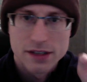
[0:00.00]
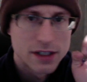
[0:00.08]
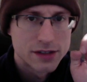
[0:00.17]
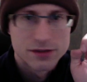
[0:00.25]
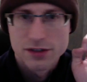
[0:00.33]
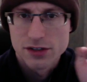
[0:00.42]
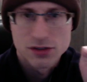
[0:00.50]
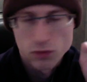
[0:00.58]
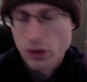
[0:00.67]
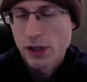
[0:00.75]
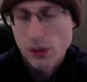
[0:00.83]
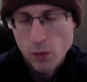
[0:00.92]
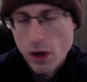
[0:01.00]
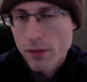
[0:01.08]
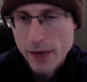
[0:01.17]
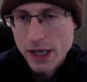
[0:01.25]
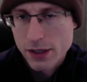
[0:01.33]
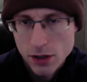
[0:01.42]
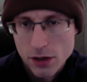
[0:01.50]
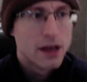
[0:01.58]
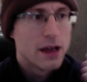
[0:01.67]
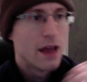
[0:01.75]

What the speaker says: It's just a really well-made card.